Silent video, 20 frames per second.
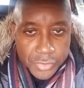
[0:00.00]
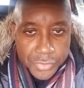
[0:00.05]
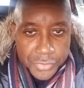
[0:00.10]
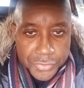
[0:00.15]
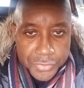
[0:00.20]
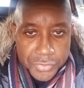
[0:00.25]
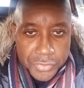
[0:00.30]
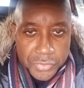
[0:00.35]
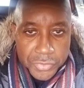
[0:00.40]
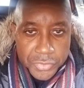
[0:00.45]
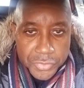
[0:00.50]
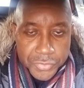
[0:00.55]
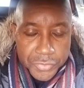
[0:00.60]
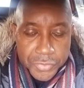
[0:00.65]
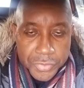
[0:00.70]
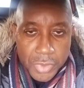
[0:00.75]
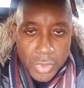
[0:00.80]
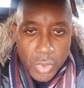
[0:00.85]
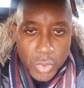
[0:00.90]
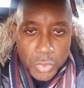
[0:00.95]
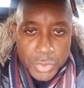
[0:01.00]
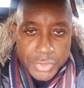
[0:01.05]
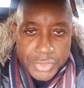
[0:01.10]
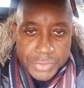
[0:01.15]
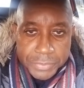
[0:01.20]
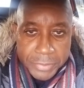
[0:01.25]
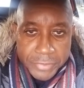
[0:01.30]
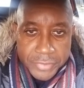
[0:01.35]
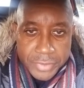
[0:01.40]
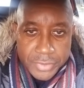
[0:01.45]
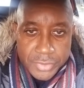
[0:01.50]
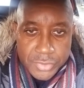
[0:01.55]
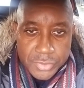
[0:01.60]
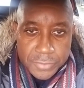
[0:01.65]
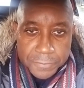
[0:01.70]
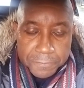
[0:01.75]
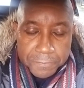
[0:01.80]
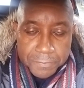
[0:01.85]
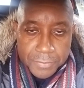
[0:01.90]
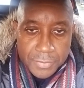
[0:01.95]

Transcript: through the Holy Spirit.